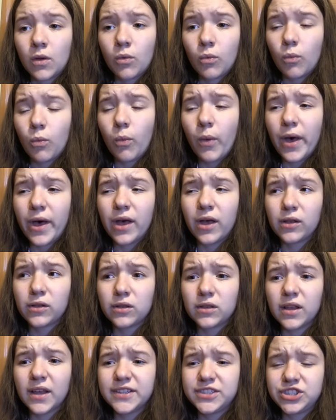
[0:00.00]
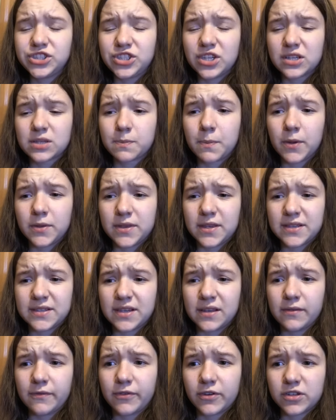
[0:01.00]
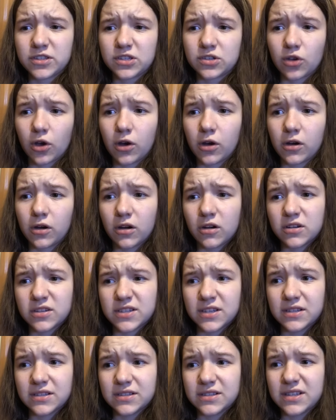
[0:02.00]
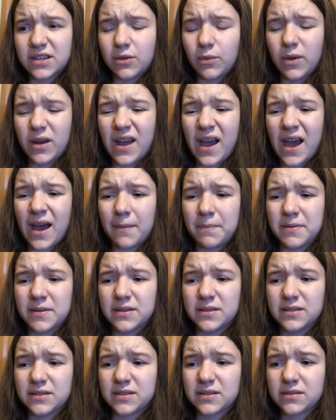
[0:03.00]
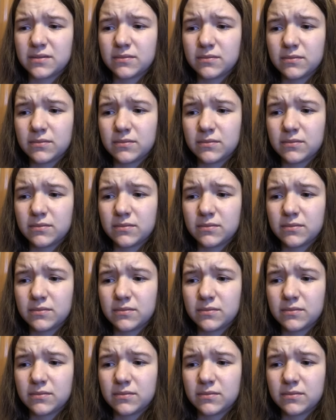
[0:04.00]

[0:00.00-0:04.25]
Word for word: Well, let's just put this in for starters and see what happens.